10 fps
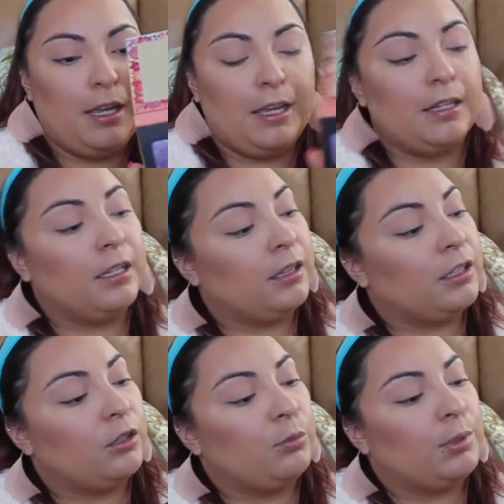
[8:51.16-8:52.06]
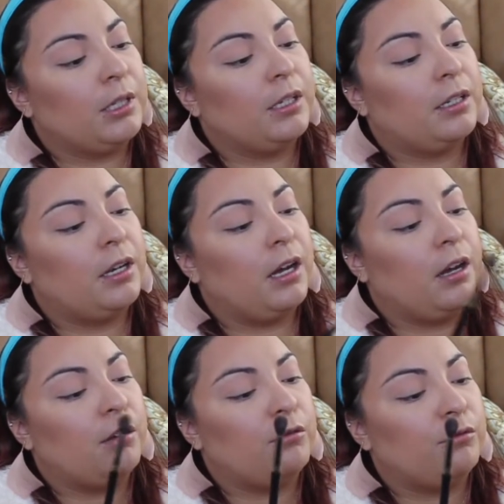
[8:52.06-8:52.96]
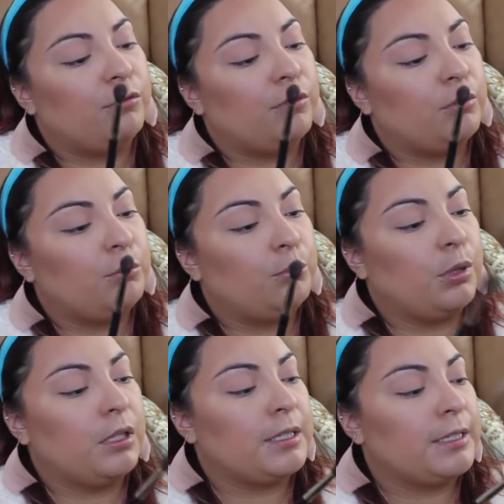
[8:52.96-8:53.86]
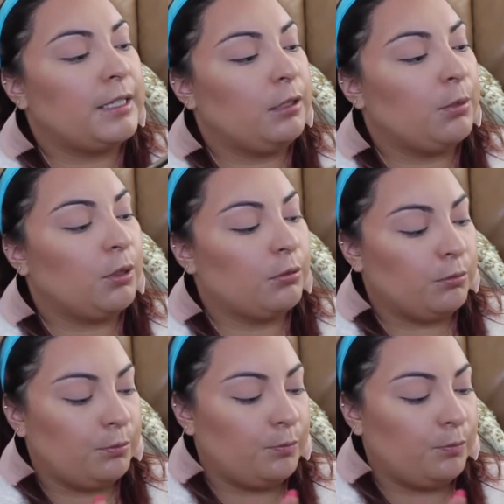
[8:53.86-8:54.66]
and a little bit of Placebo.